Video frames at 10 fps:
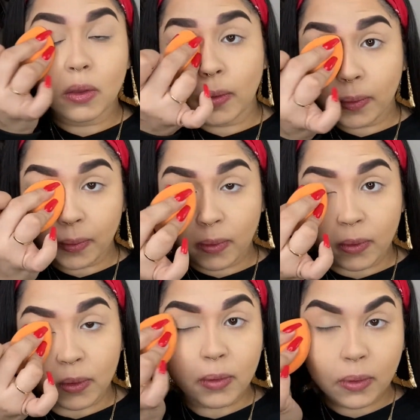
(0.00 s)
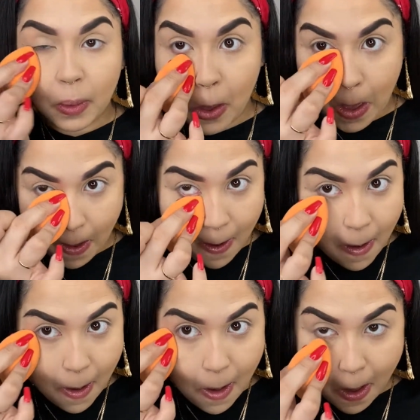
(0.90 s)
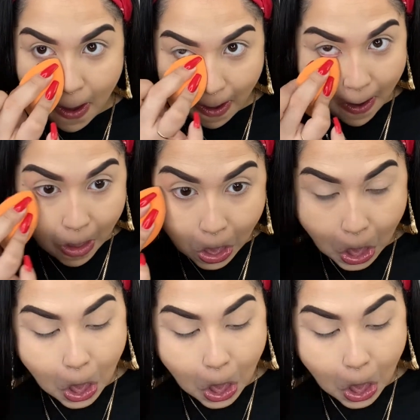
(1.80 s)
and then once I've set the areas that I've wanted